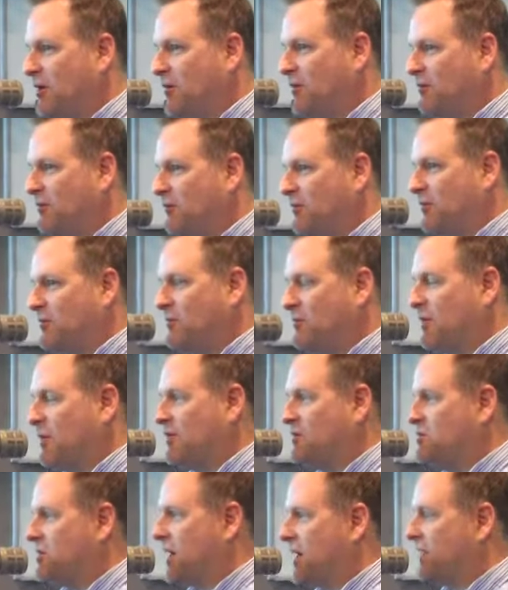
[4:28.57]
from
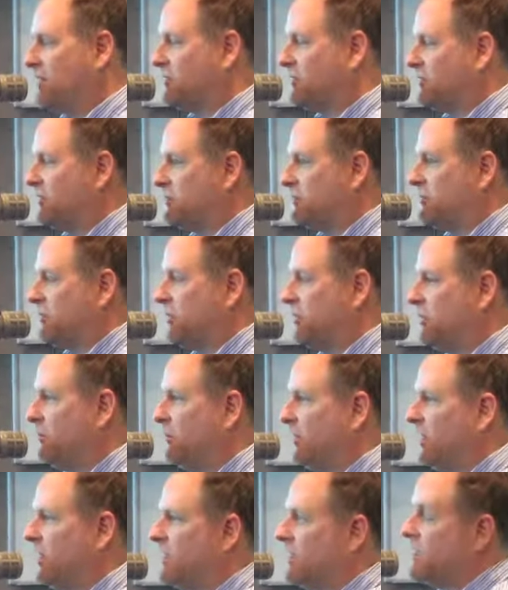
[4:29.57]
Jagged Little Pill,
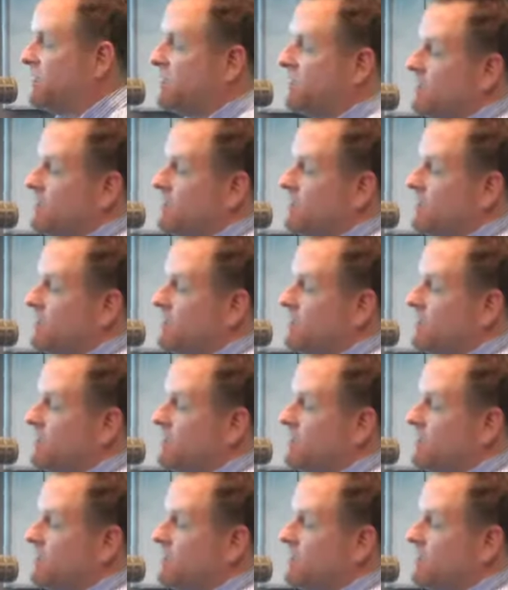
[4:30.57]
but